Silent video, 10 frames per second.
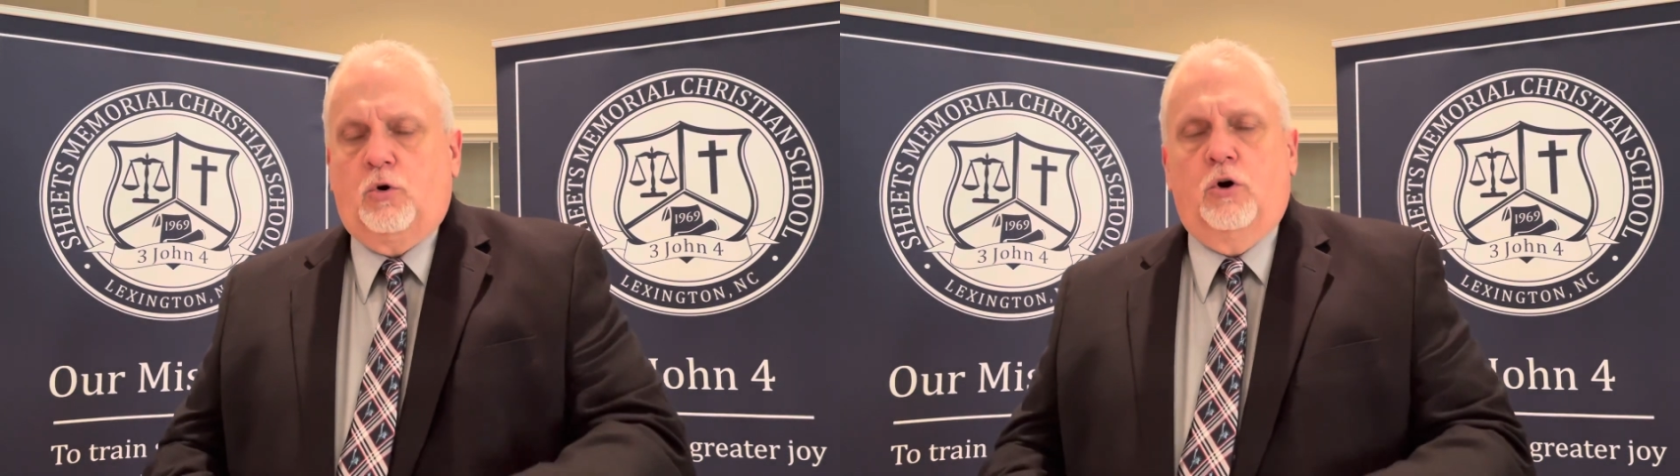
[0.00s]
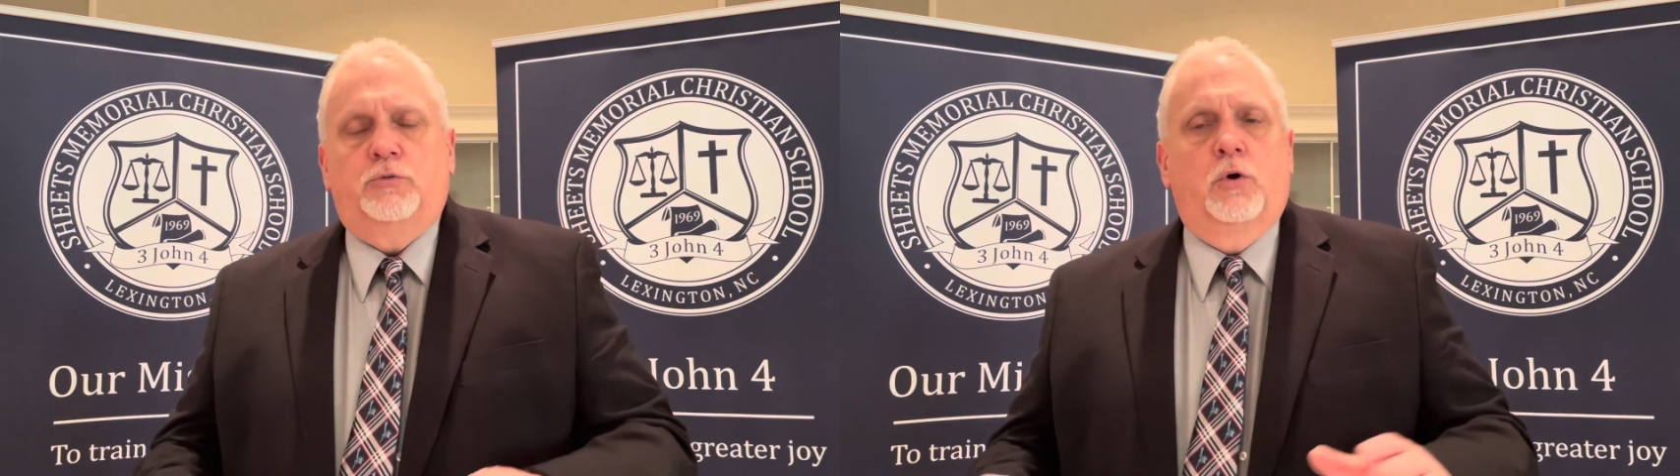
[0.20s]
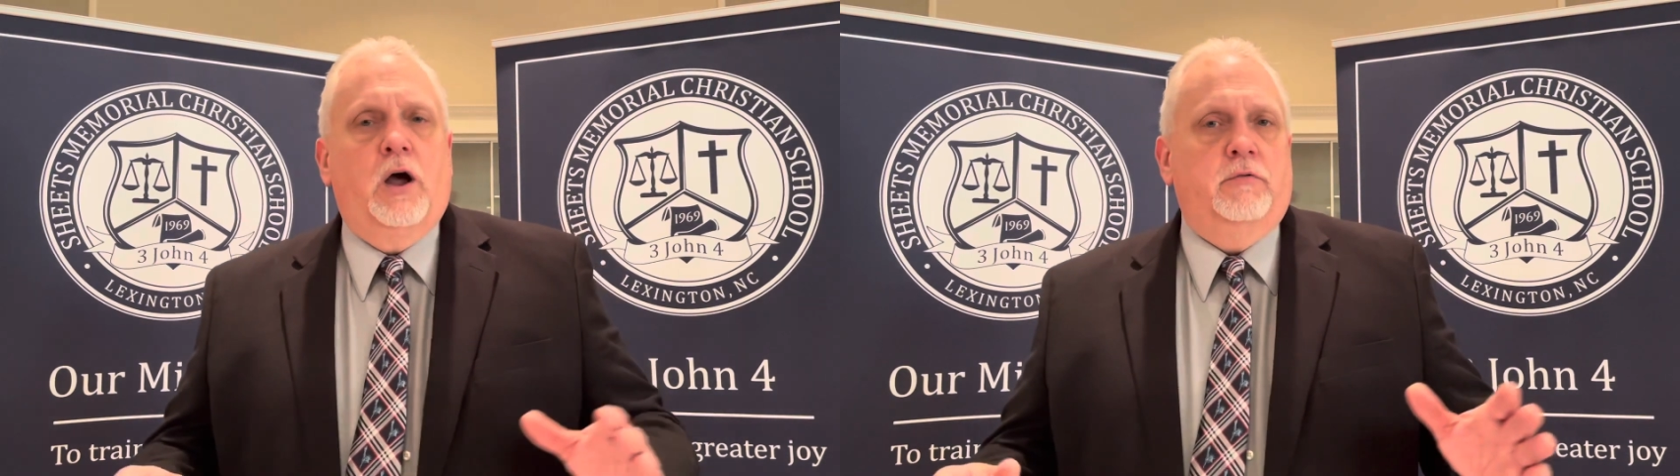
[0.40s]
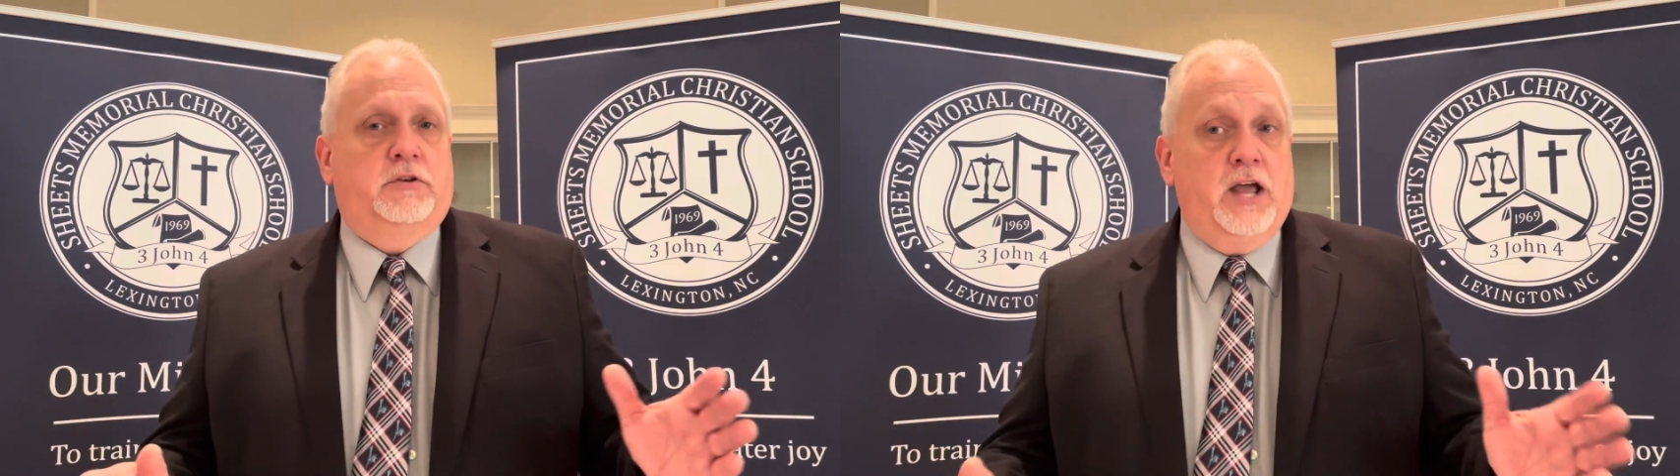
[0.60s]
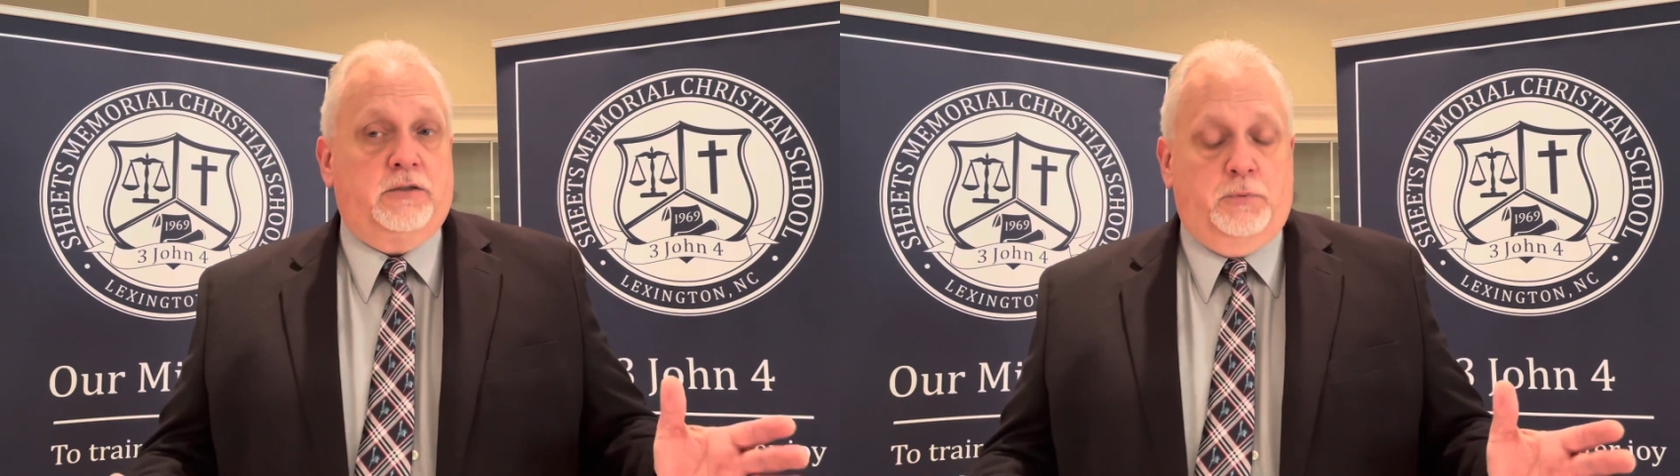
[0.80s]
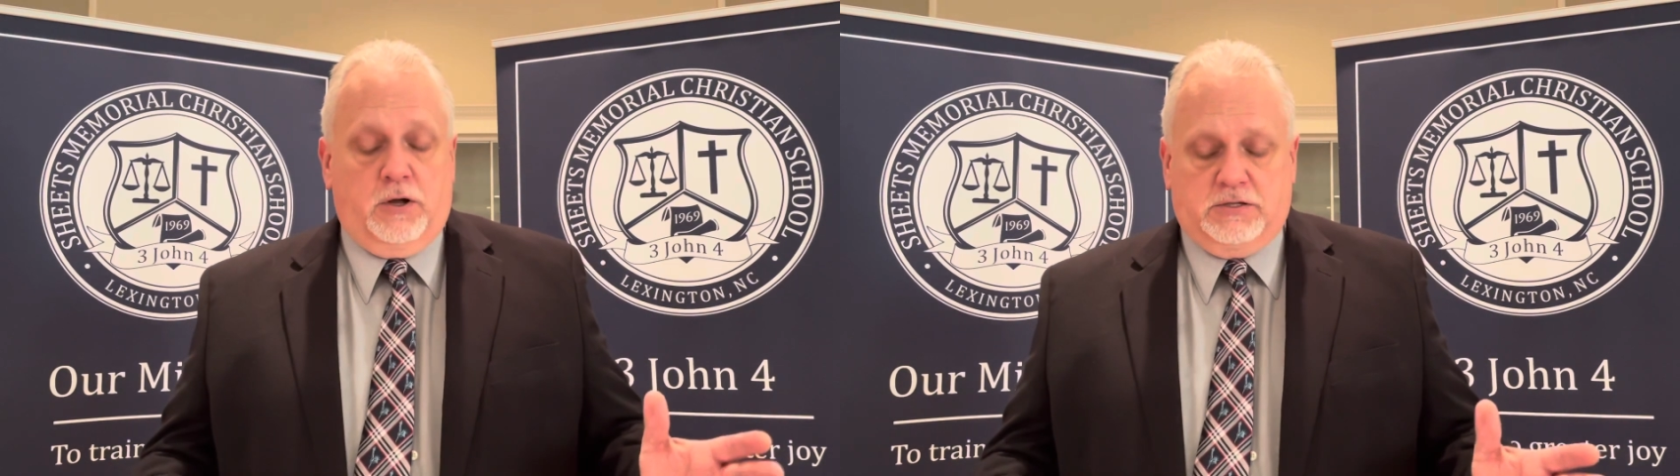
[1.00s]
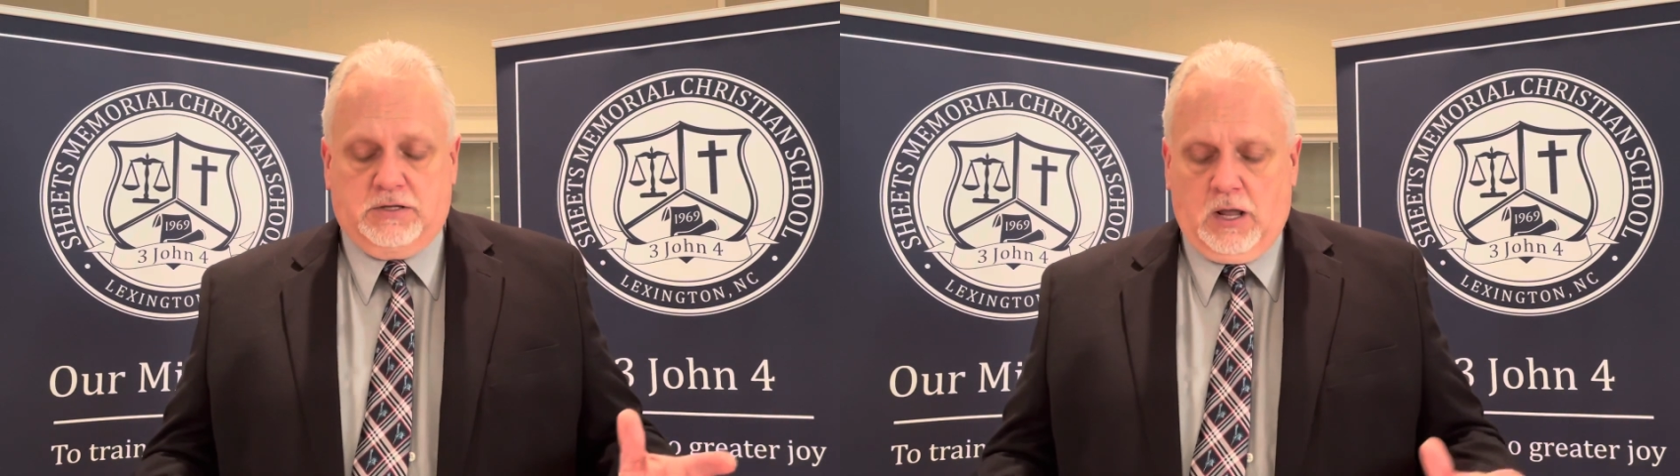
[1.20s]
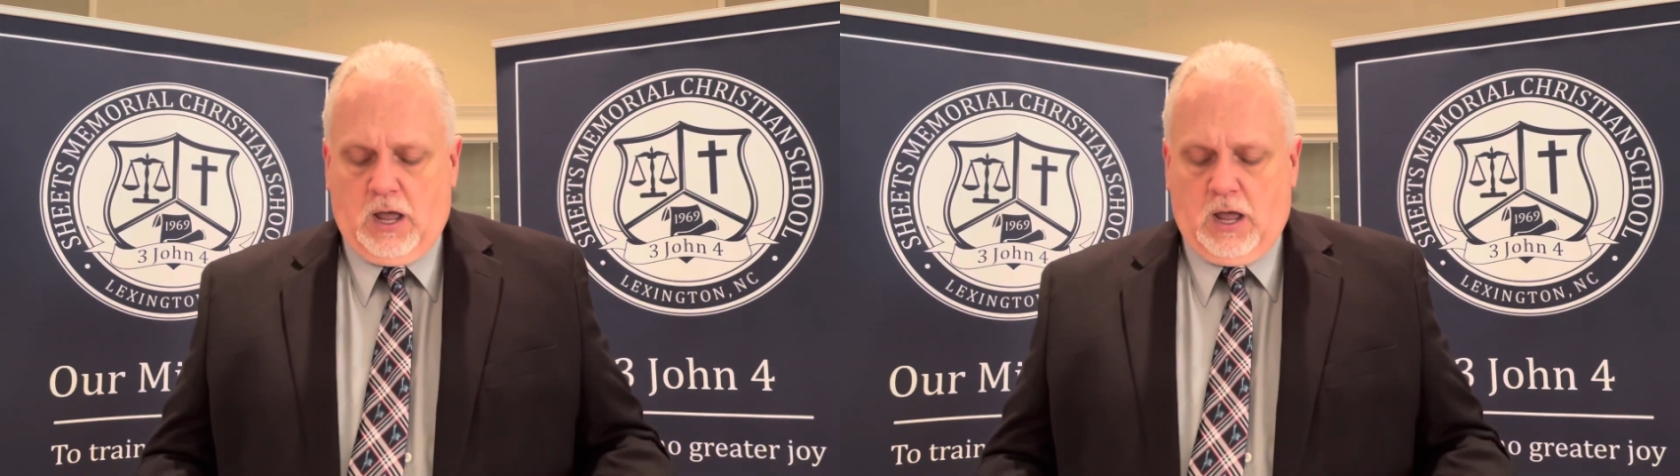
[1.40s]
of course, will cover textbooks